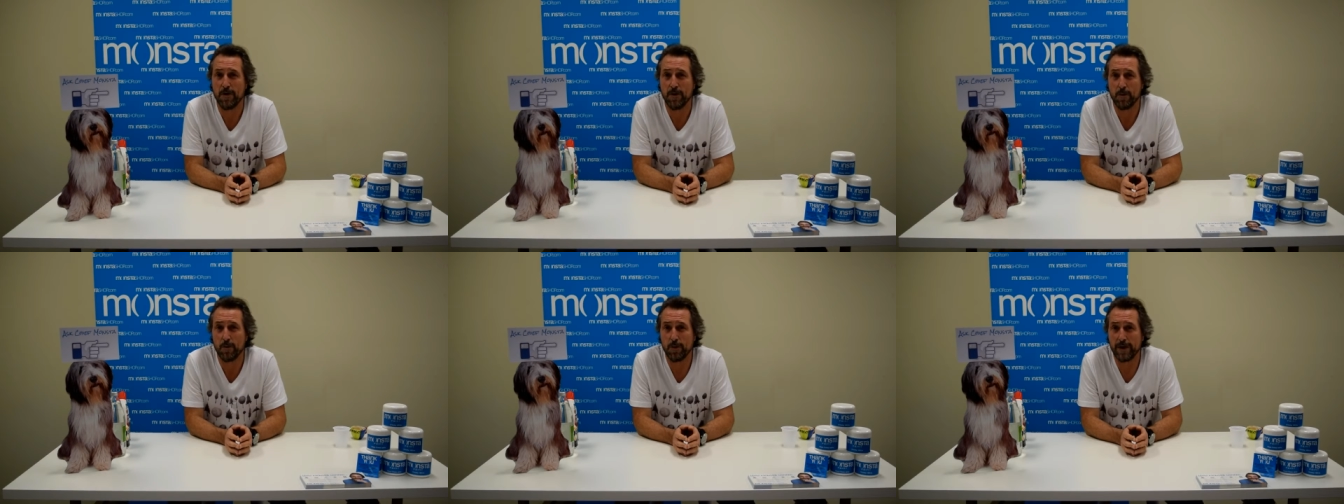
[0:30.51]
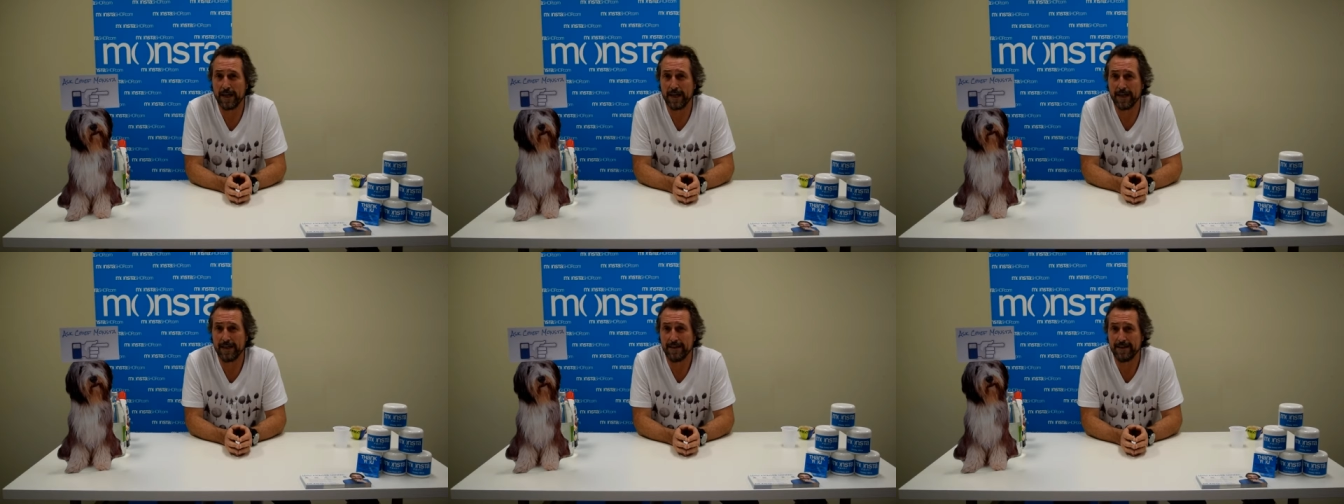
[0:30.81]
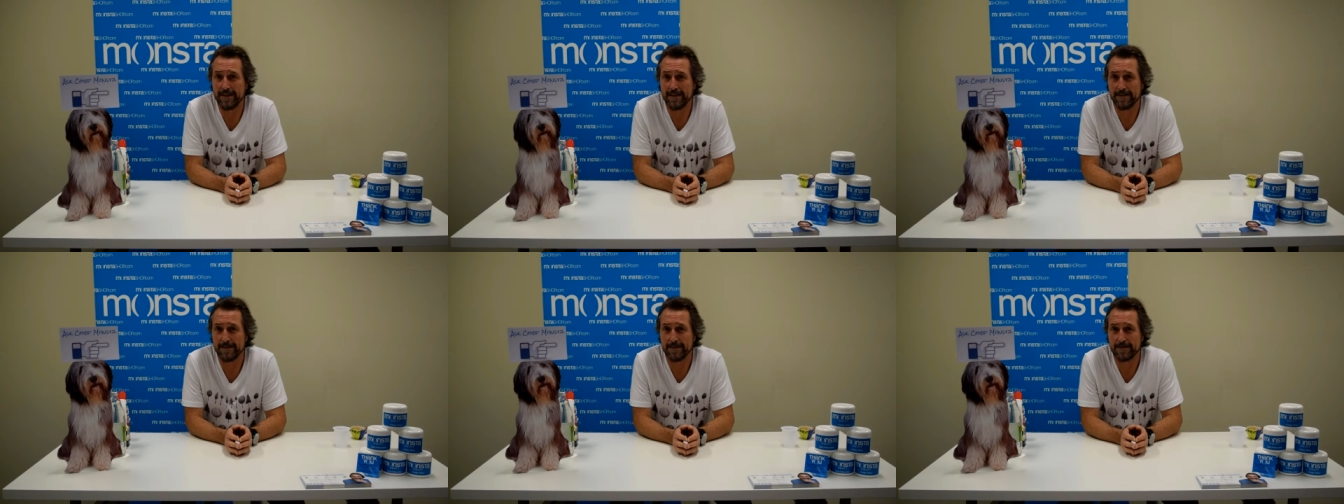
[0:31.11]

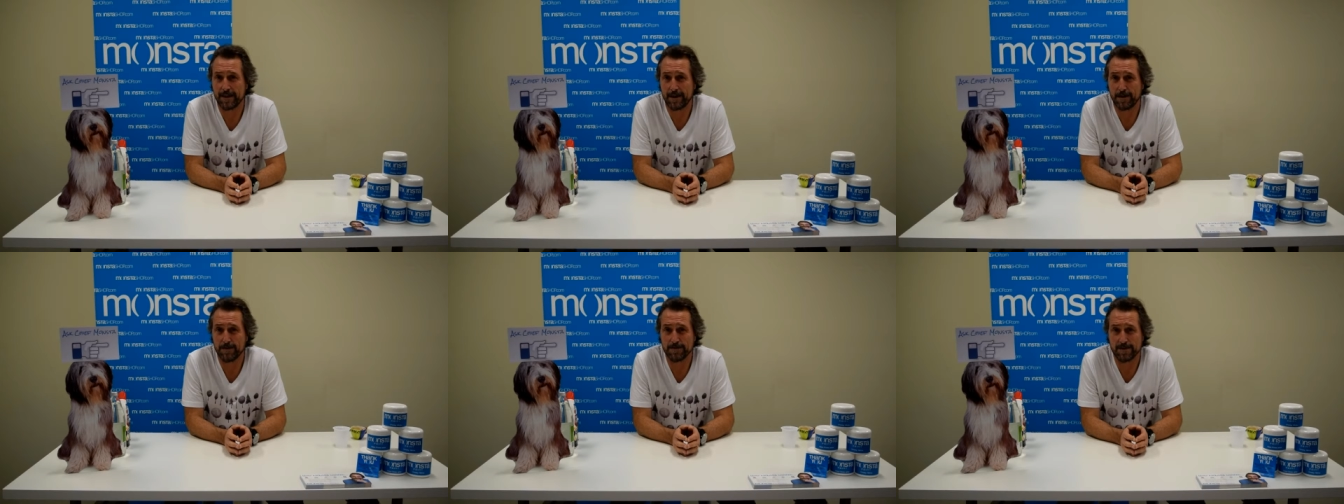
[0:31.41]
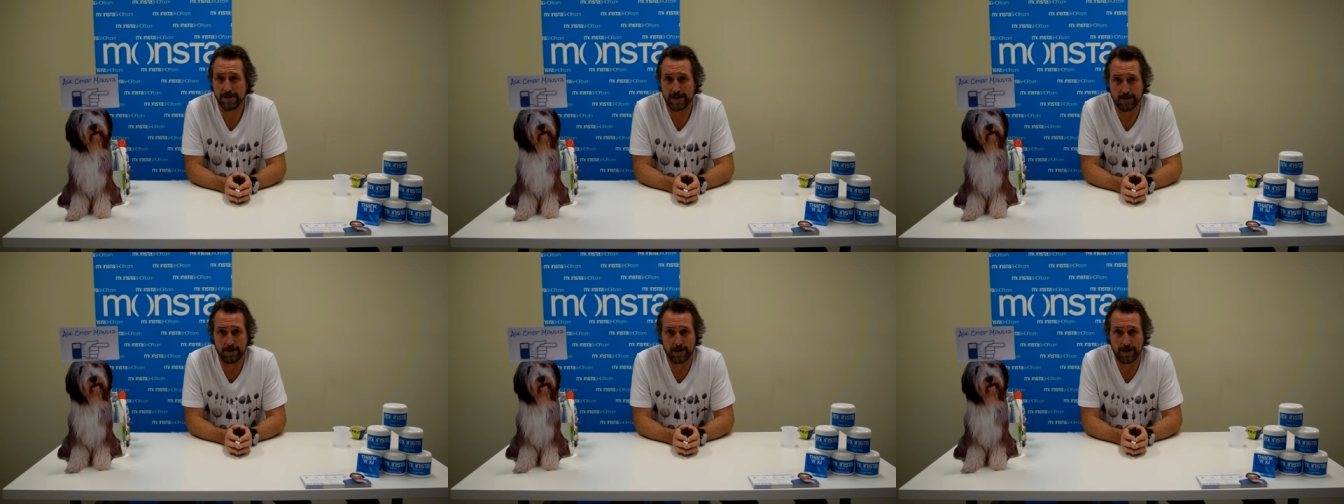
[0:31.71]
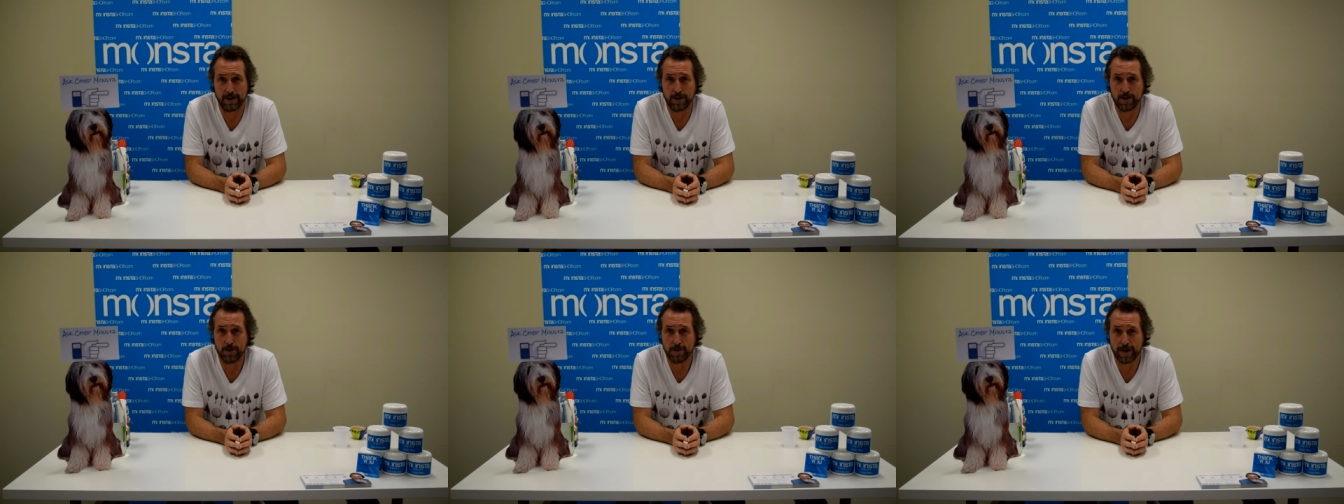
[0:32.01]
we told you that we're
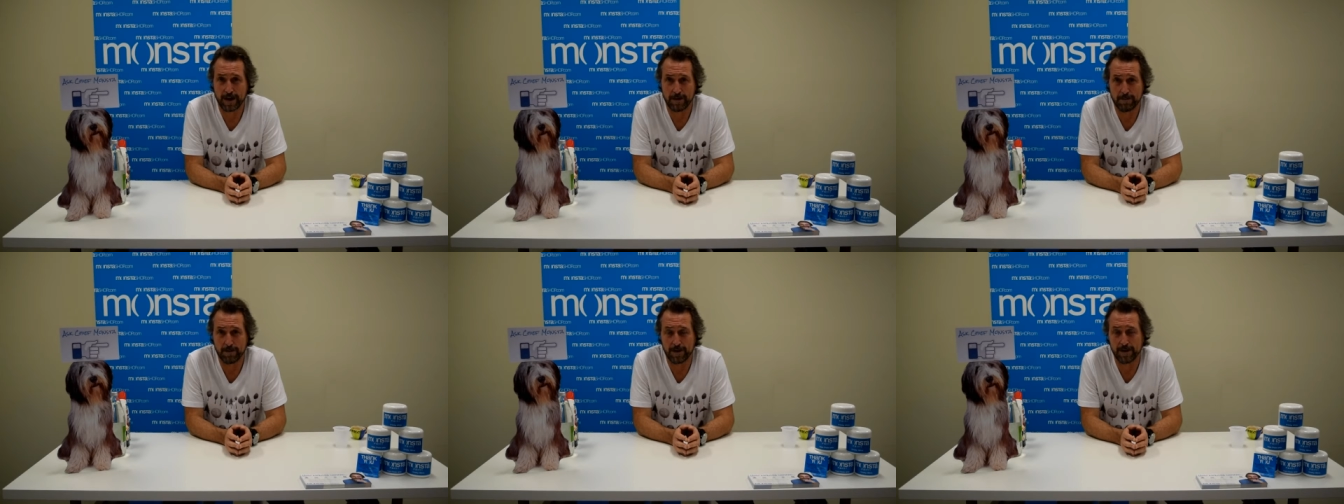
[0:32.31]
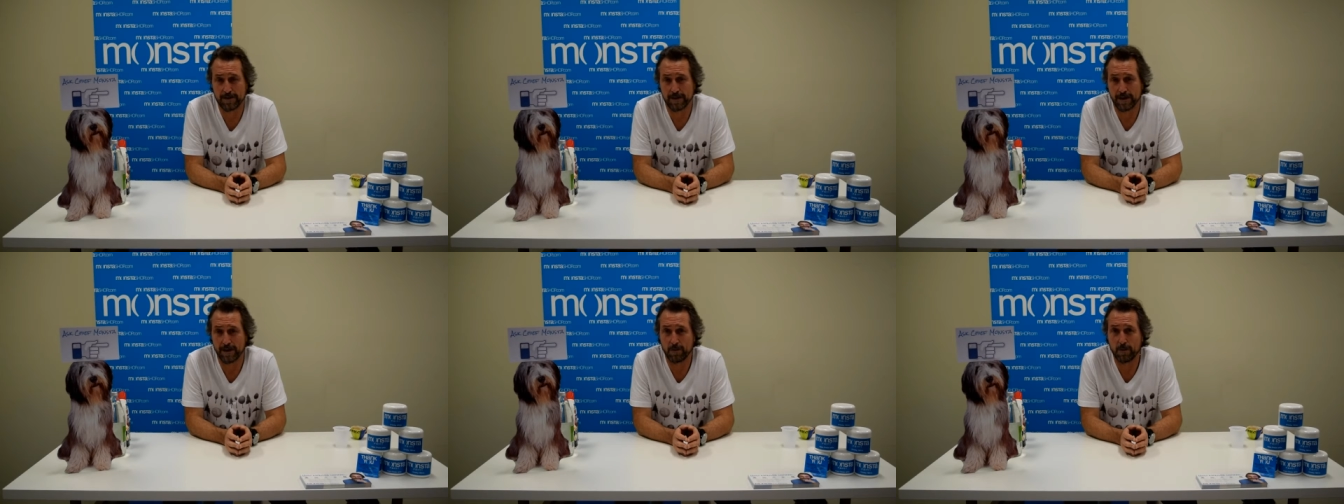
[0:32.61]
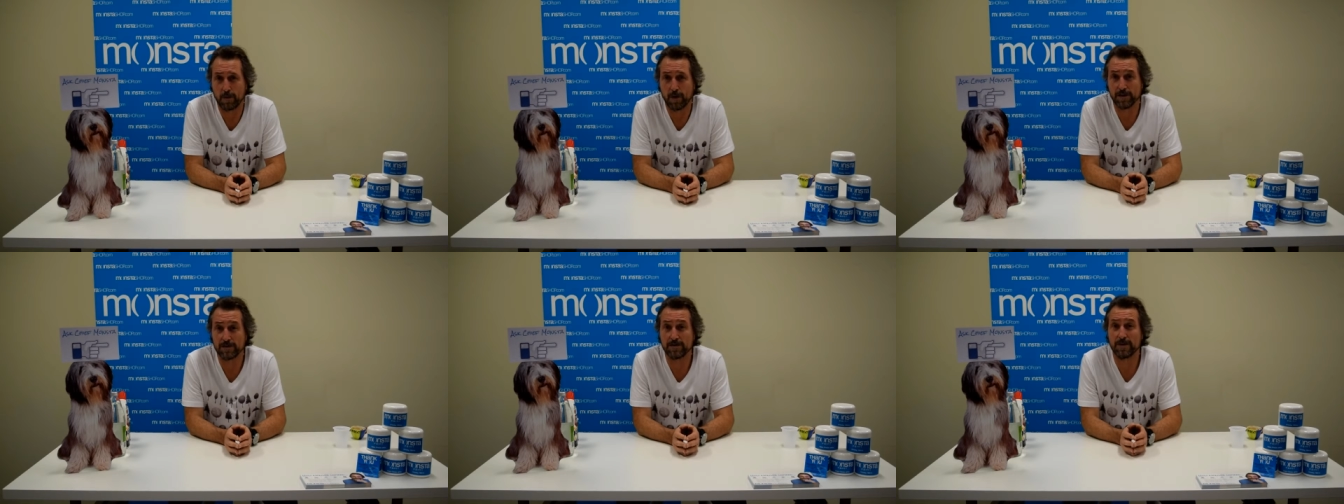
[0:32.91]
the new way to buy
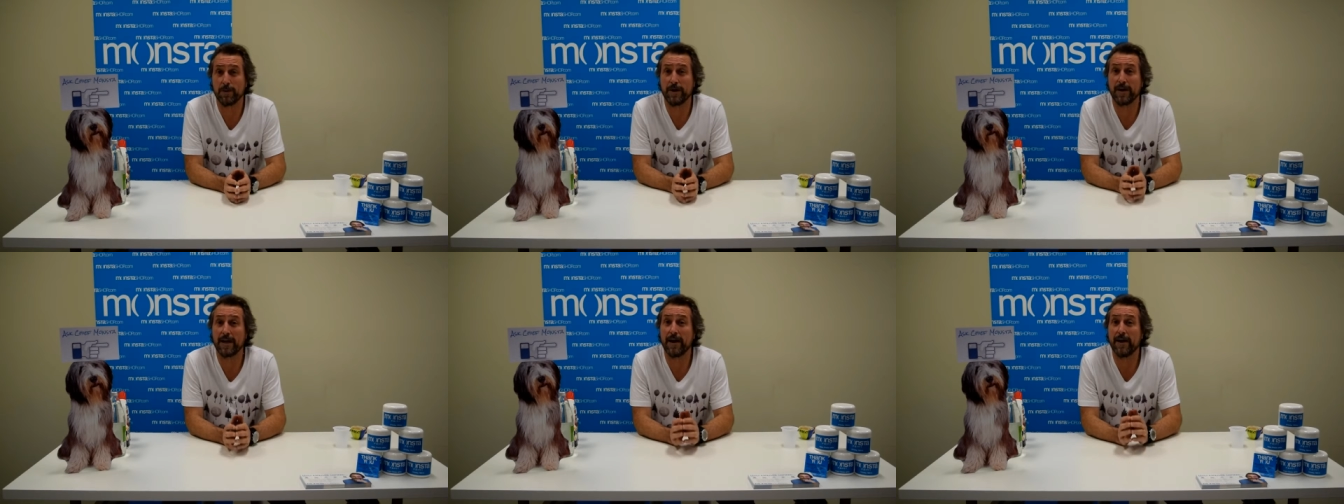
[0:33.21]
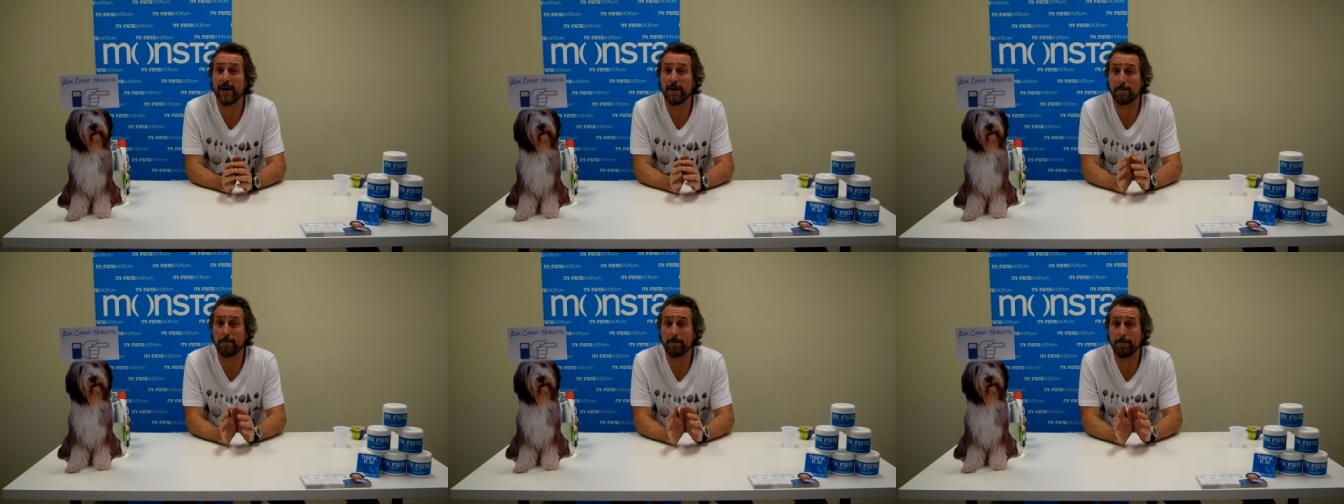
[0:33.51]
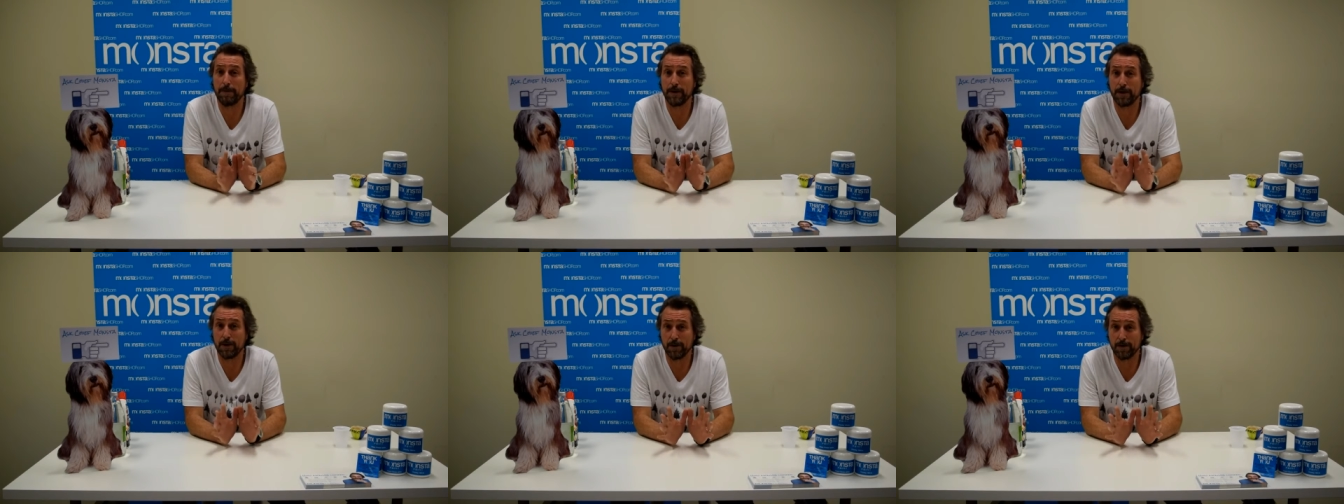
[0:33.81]
DIY, so we're going
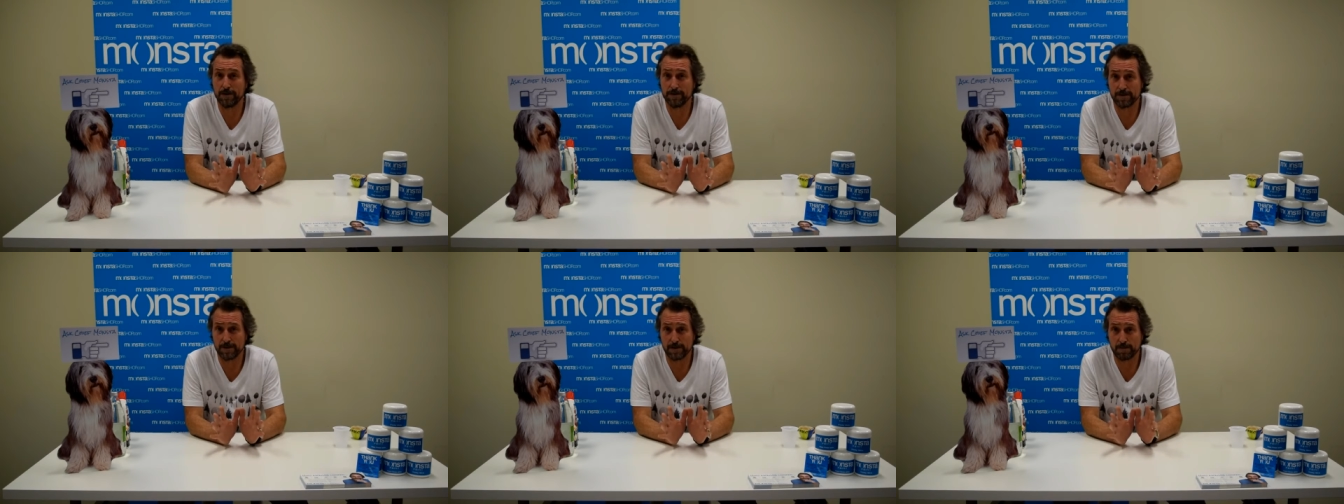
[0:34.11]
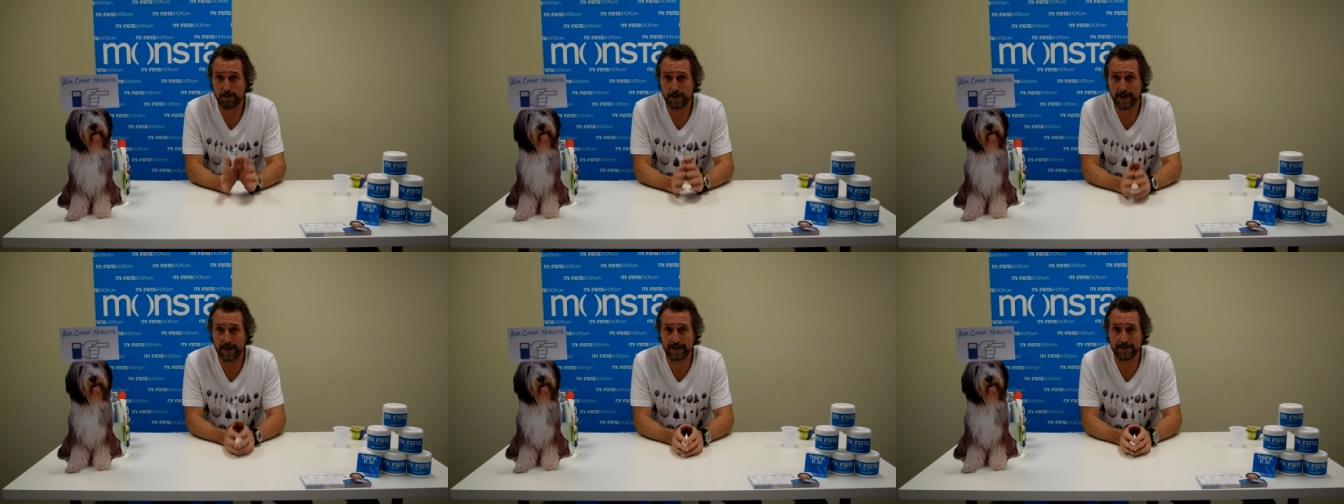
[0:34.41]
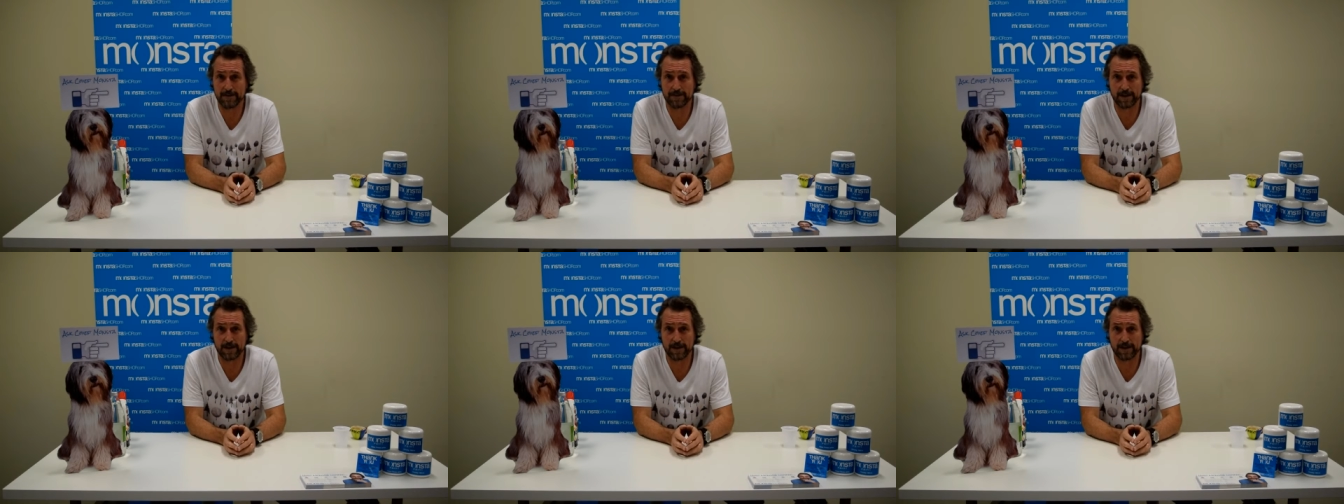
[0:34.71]
beyond just paint.